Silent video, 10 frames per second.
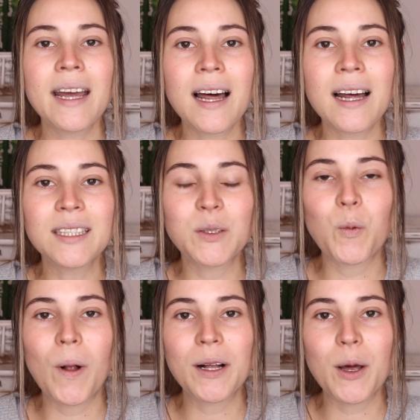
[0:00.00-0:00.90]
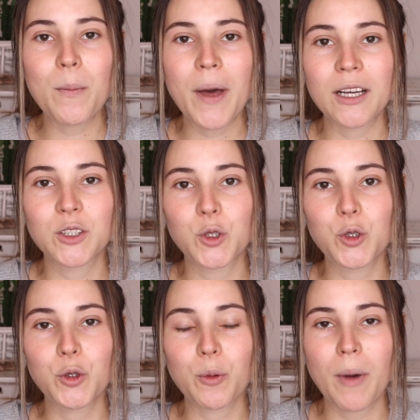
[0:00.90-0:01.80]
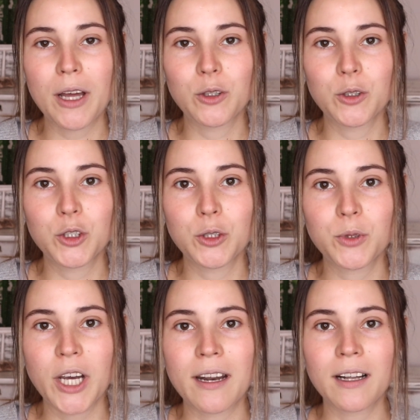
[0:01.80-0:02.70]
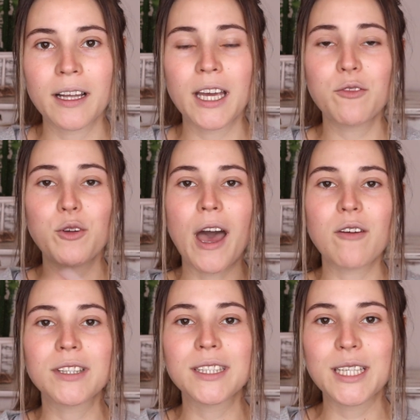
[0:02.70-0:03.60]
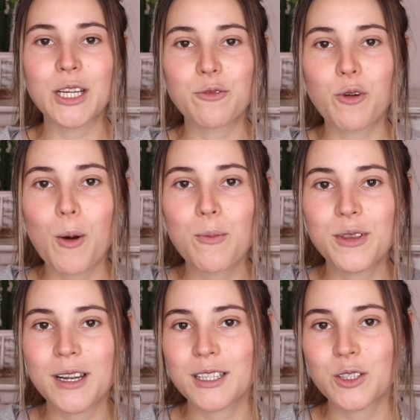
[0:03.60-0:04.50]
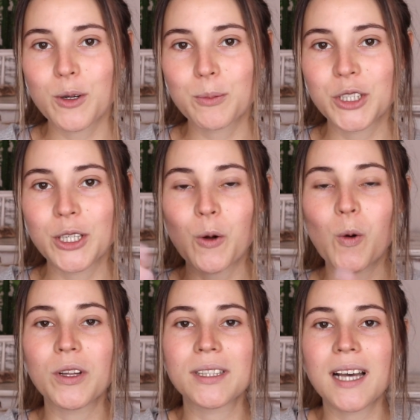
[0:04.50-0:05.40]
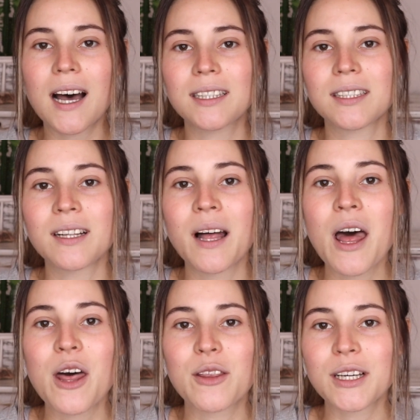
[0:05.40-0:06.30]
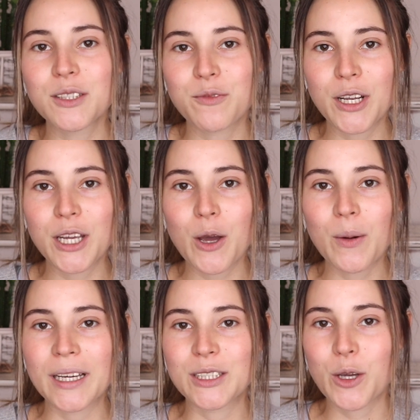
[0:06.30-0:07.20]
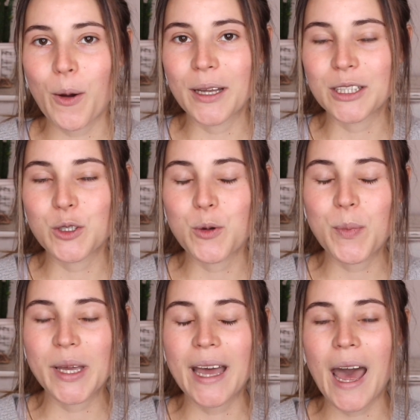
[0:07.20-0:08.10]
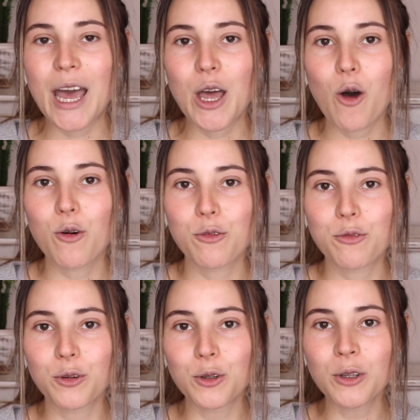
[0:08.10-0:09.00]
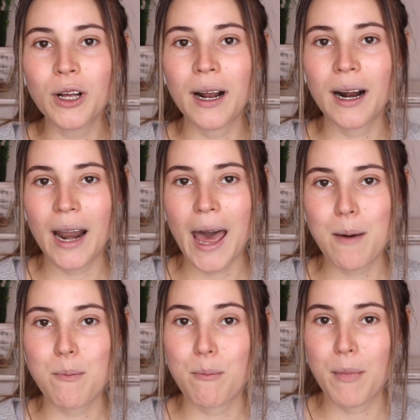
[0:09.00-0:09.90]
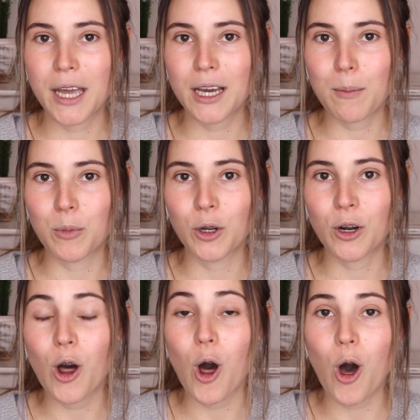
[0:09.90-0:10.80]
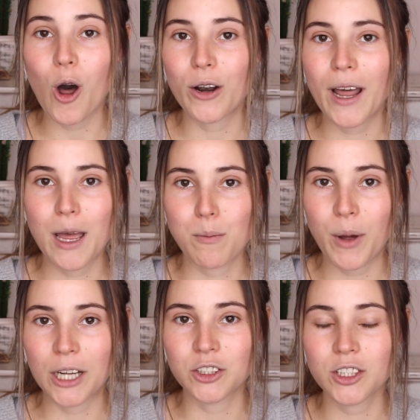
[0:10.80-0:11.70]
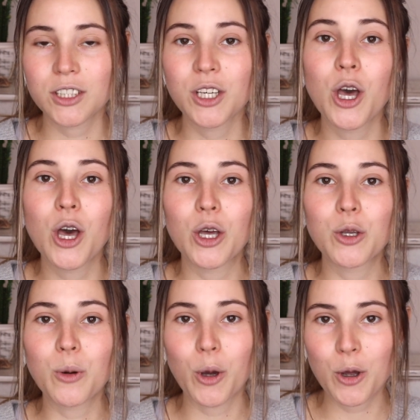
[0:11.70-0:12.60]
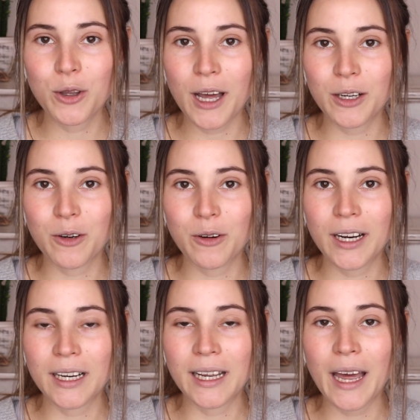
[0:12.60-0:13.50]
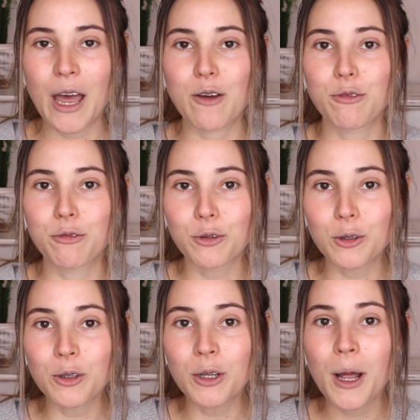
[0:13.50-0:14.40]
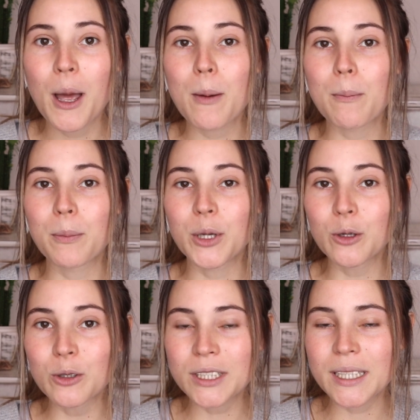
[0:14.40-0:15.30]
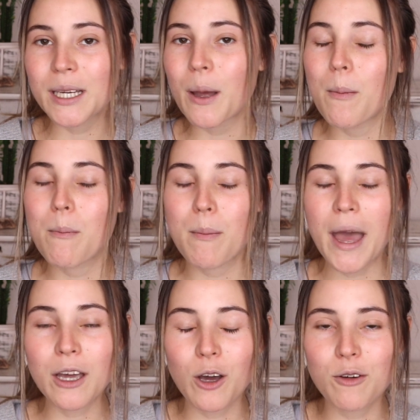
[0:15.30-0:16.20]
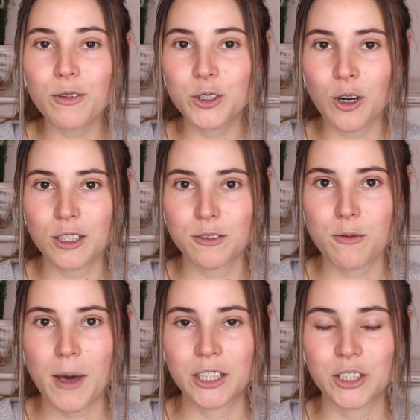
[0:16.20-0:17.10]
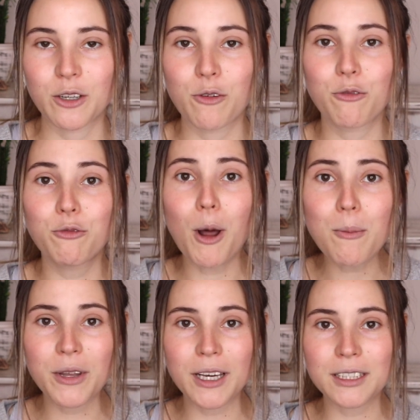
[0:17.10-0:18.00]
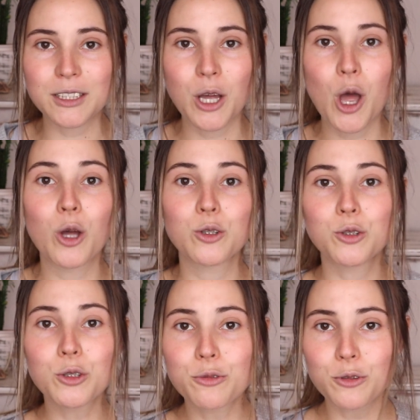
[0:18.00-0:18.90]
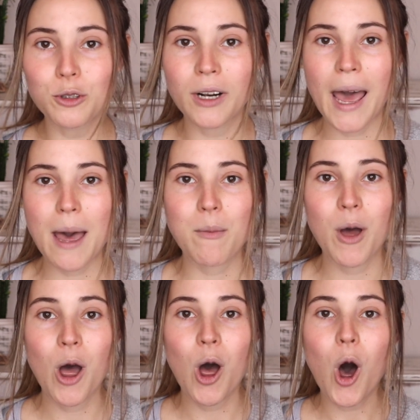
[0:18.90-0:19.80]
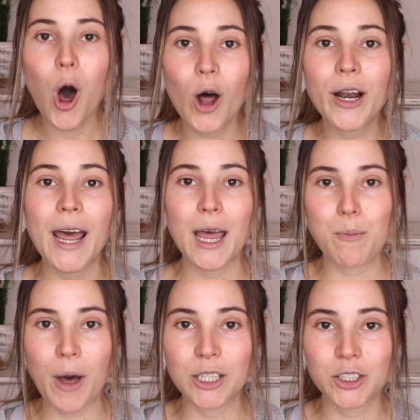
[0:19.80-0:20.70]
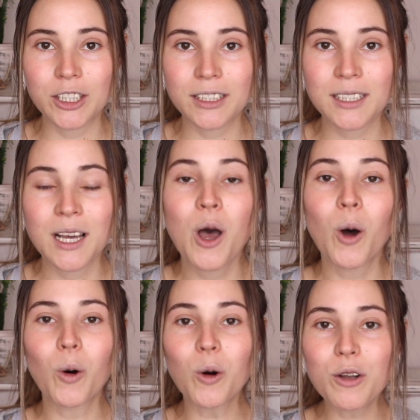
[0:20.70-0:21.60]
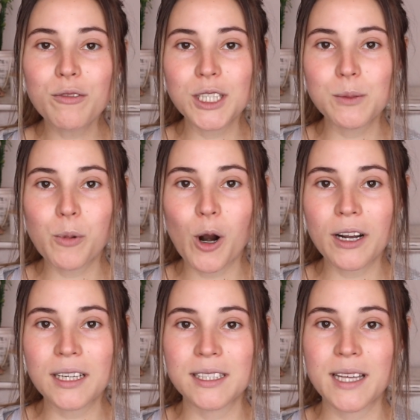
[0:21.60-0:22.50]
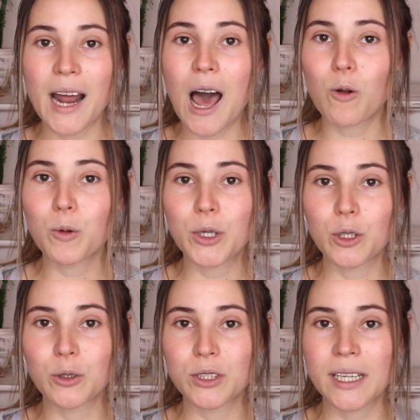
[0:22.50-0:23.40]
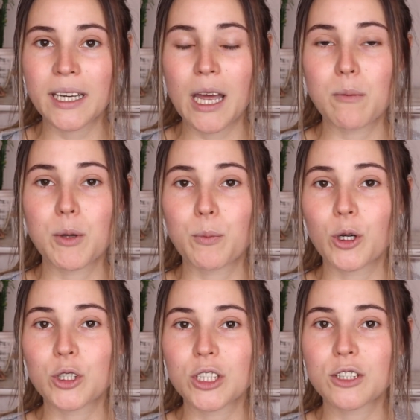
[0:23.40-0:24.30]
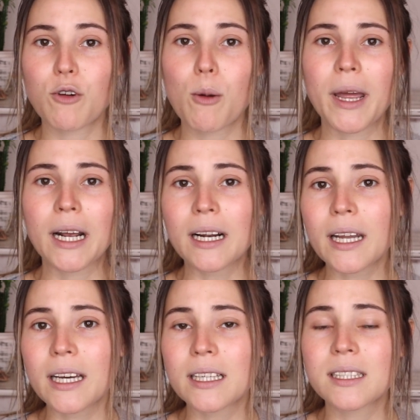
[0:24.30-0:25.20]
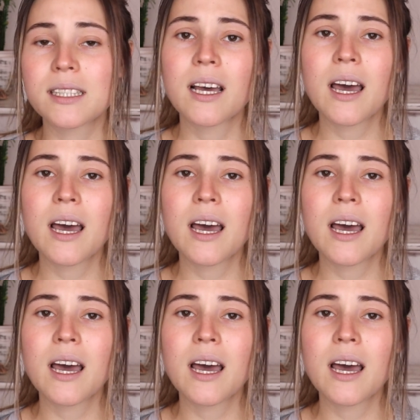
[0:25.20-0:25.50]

guys, welcome back to my YouTube channel. If you haven't seen from the description or the title, this video is going to be a full glam makeup look on a budget. You heard that correctly, a full beauty makeover transformation from this to full glam on a budget. All of these products that I will be using can be purchased from a Crease,